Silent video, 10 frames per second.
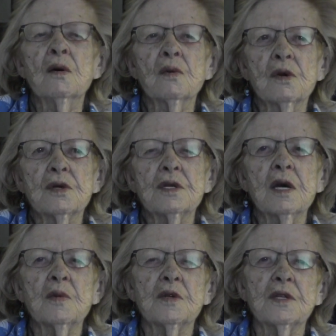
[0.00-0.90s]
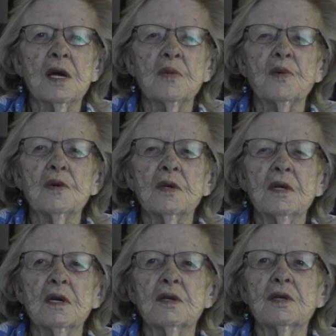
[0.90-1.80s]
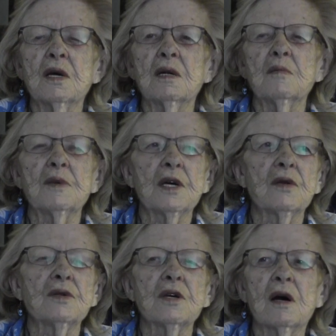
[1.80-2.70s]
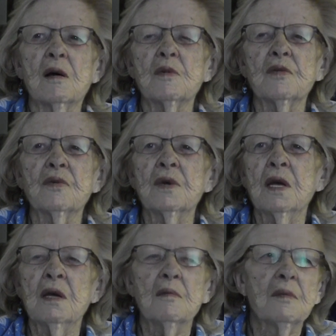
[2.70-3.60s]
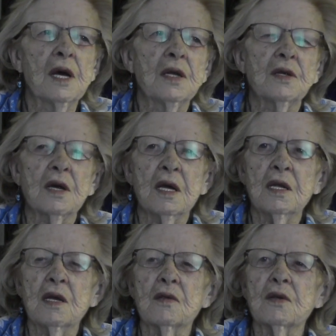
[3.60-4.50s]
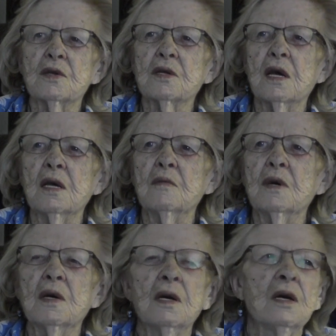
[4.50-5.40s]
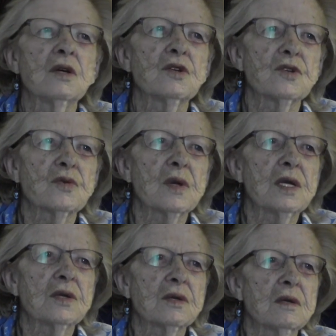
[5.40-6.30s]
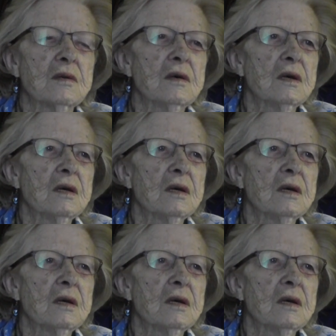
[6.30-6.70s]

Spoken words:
Where Stapleton has done a better job of maintaining the same streets and